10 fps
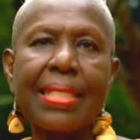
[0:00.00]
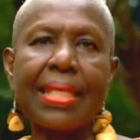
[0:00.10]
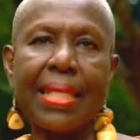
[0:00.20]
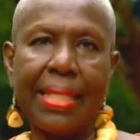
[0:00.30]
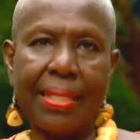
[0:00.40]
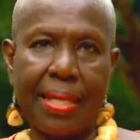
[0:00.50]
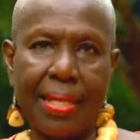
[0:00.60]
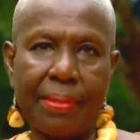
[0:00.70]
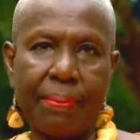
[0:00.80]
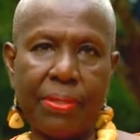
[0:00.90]
the Gleaner
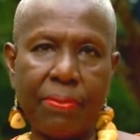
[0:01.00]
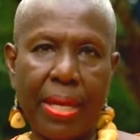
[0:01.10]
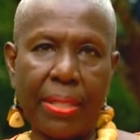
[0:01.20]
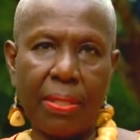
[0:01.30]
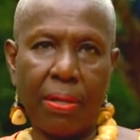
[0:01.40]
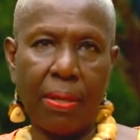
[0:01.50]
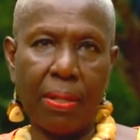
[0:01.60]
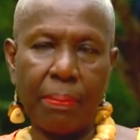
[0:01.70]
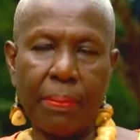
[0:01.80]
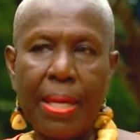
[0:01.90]
asked me to write a
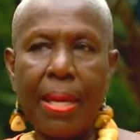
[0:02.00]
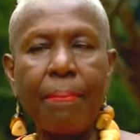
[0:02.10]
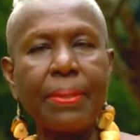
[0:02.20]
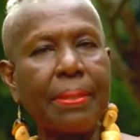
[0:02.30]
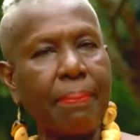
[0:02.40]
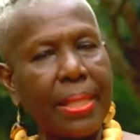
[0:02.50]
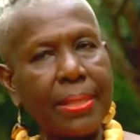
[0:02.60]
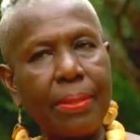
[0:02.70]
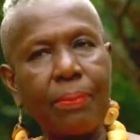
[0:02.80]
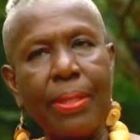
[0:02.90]
column. But
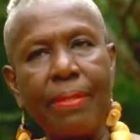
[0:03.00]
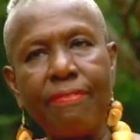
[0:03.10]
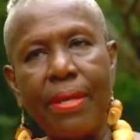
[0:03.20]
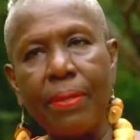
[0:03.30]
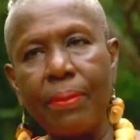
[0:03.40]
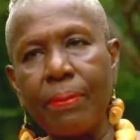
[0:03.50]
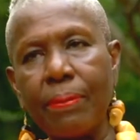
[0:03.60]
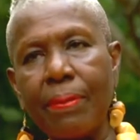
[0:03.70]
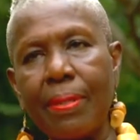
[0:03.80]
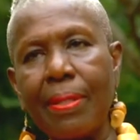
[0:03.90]
imagine when the fellow
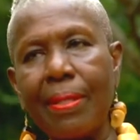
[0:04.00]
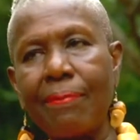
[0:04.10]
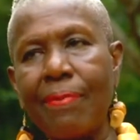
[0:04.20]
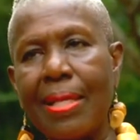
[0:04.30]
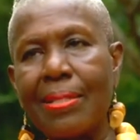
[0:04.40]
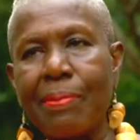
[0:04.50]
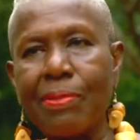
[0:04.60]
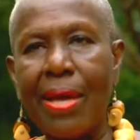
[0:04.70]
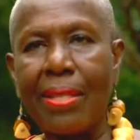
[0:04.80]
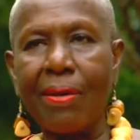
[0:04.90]
invites me
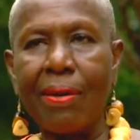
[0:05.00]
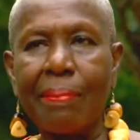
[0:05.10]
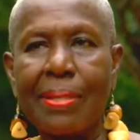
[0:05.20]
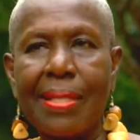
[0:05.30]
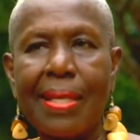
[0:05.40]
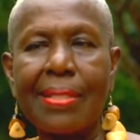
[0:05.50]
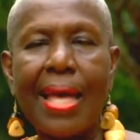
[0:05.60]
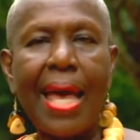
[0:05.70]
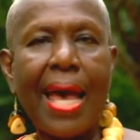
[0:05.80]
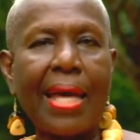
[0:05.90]
to write the column, he says,
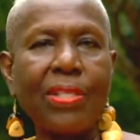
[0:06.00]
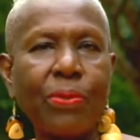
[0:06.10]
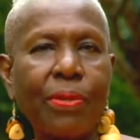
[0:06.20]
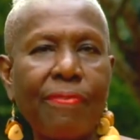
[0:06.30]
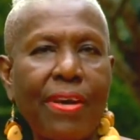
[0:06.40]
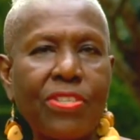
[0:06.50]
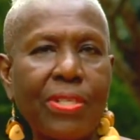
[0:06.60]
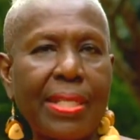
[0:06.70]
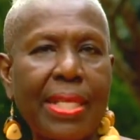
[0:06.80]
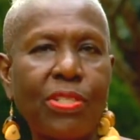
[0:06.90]
I don't know if I
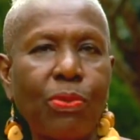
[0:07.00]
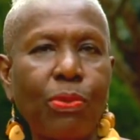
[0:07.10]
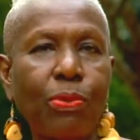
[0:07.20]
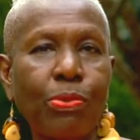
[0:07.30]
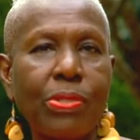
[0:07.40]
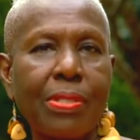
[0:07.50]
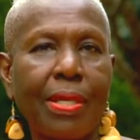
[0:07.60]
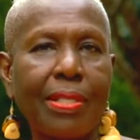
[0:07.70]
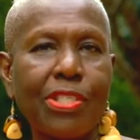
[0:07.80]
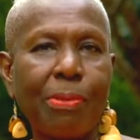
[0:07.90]
should let you loose
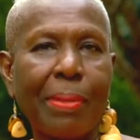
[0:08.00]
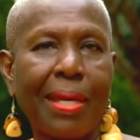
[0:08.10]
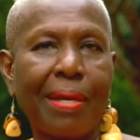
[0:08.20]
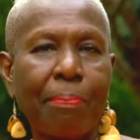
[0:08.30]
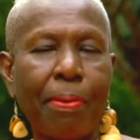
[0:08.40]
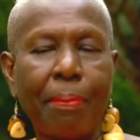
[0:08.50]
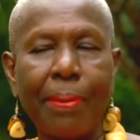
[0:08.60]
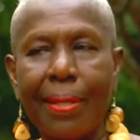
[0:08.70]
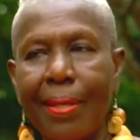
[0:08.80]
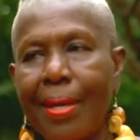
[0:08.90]
on the Jamaican public.